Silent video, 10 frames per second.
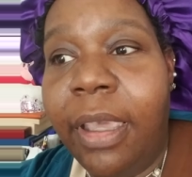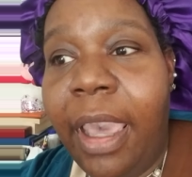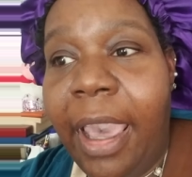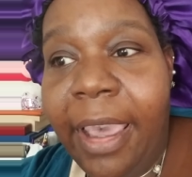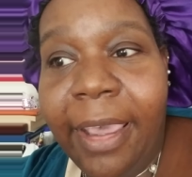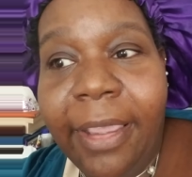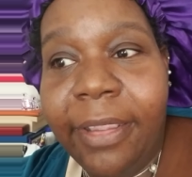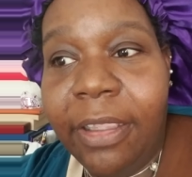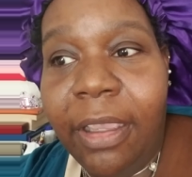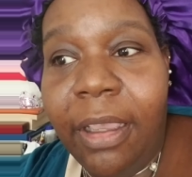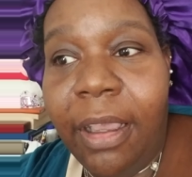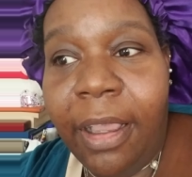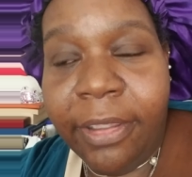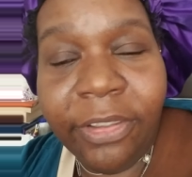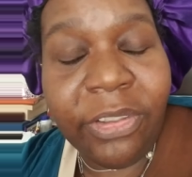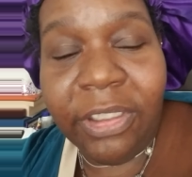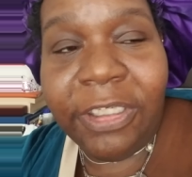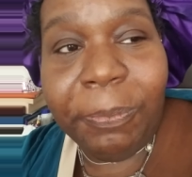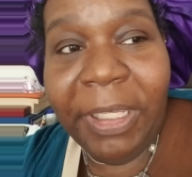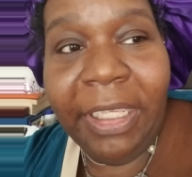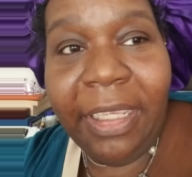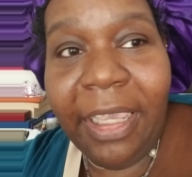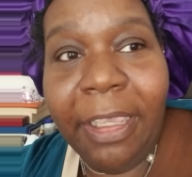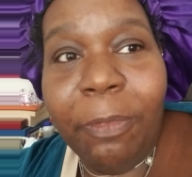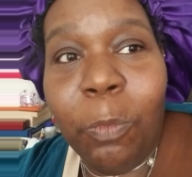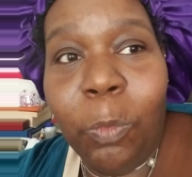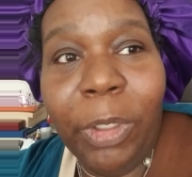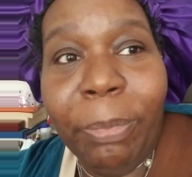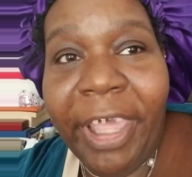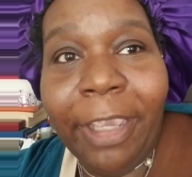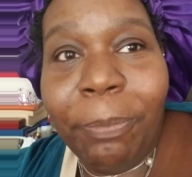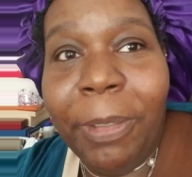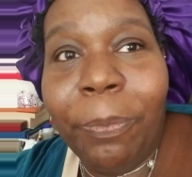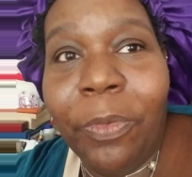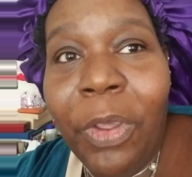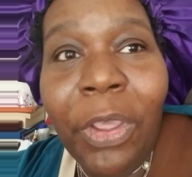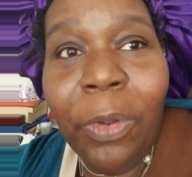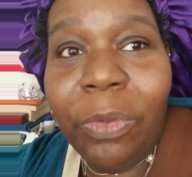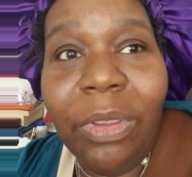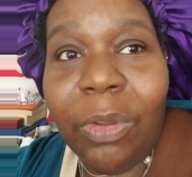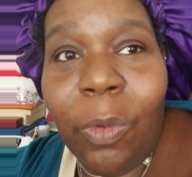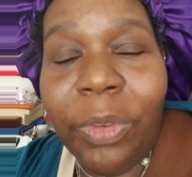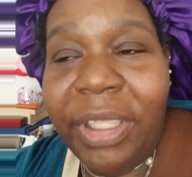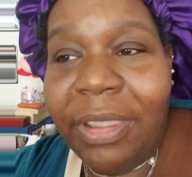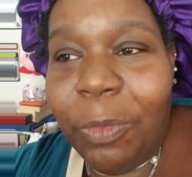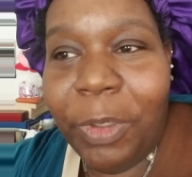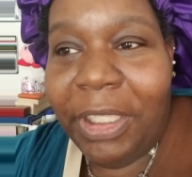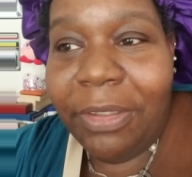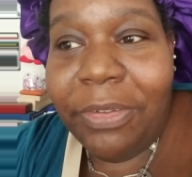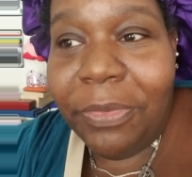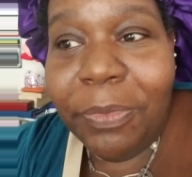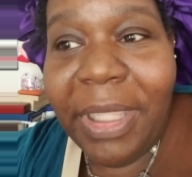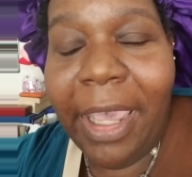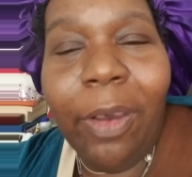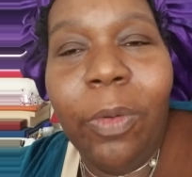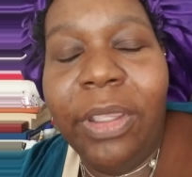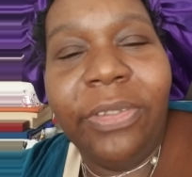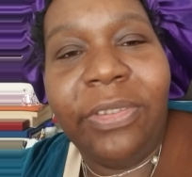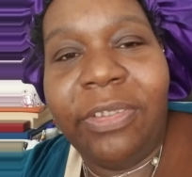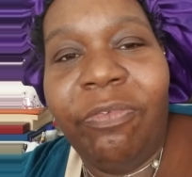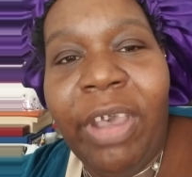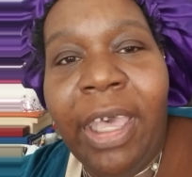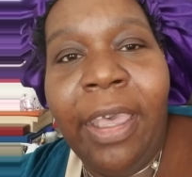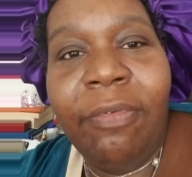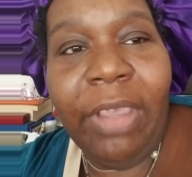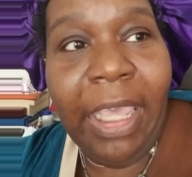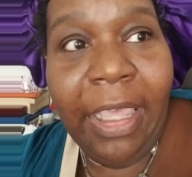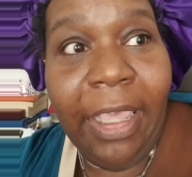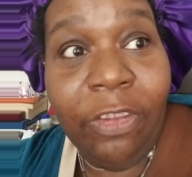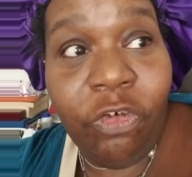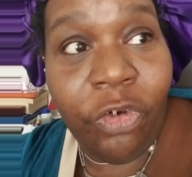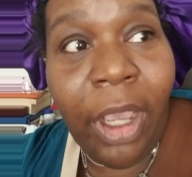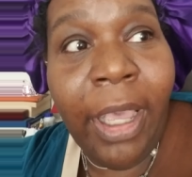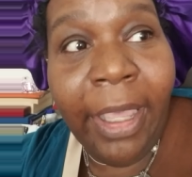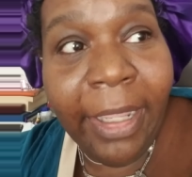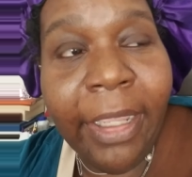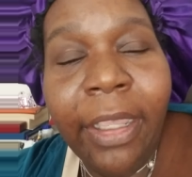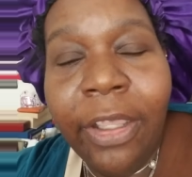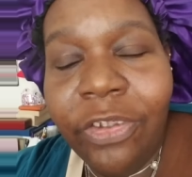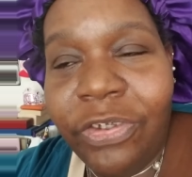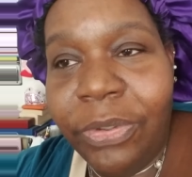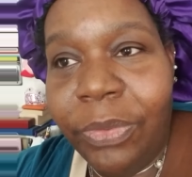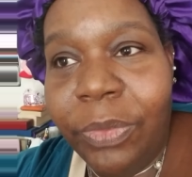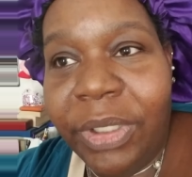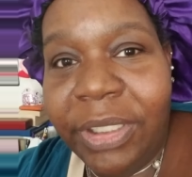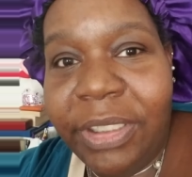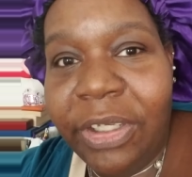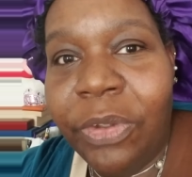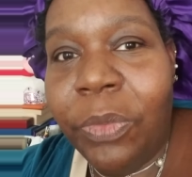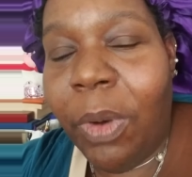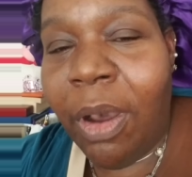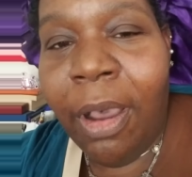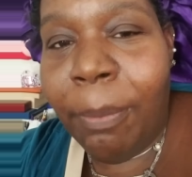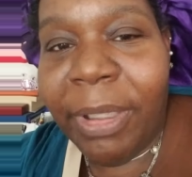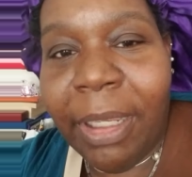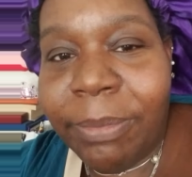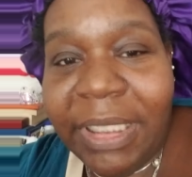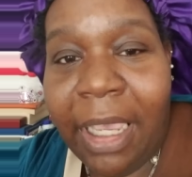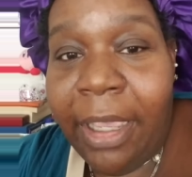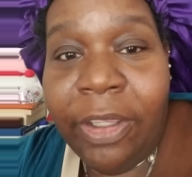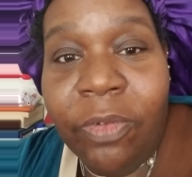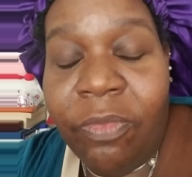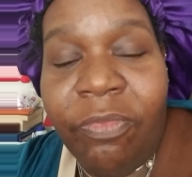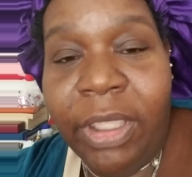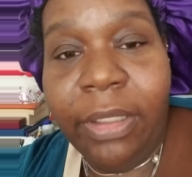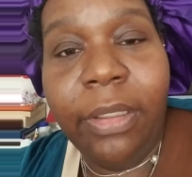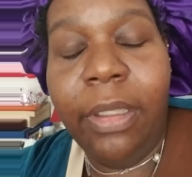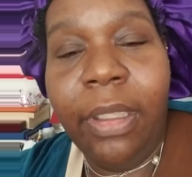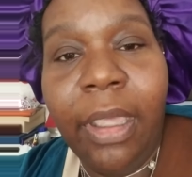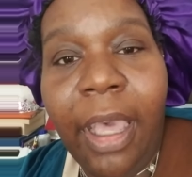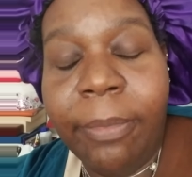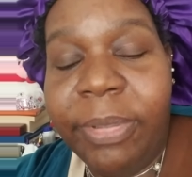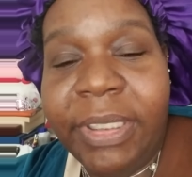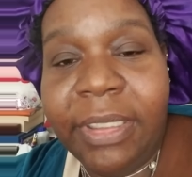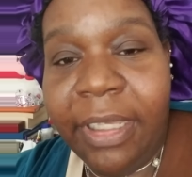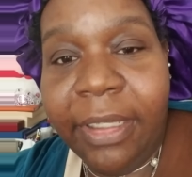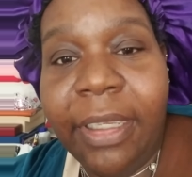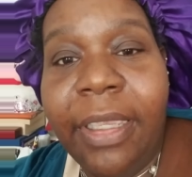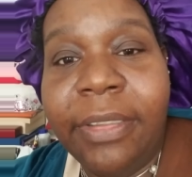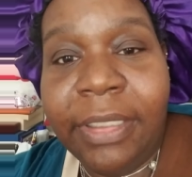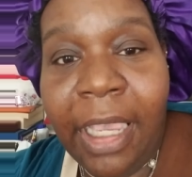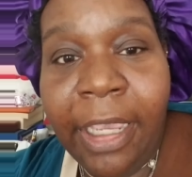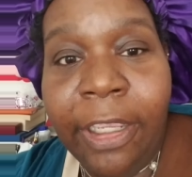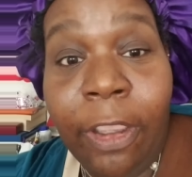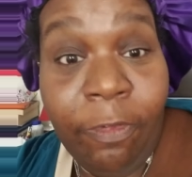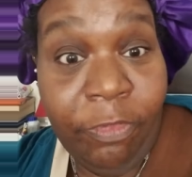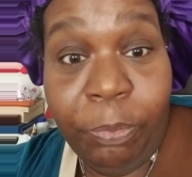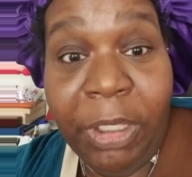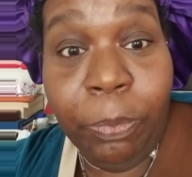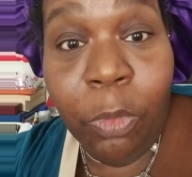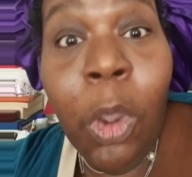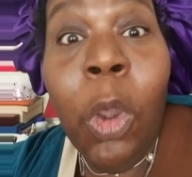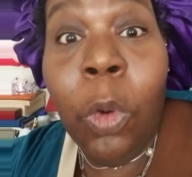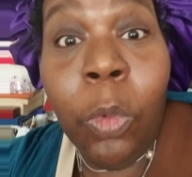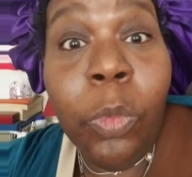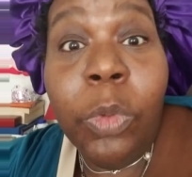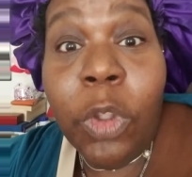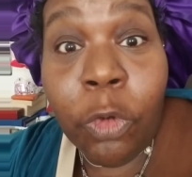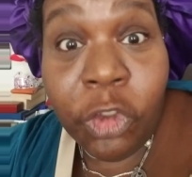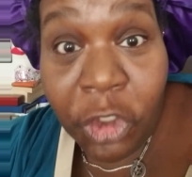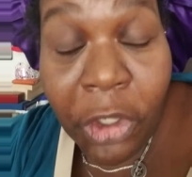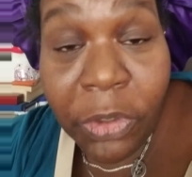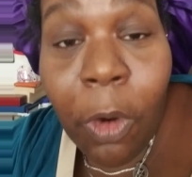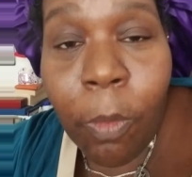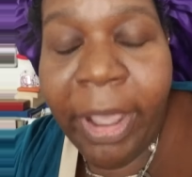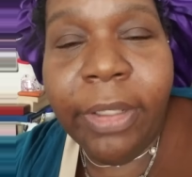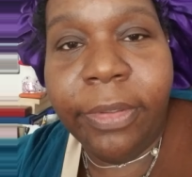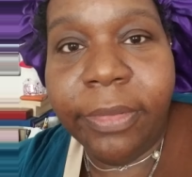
And honestly speaking, we black people the only thing we can do now is survive and, and try to continue on. But I'm tired of it. I'm sick and tired of the people who should know better,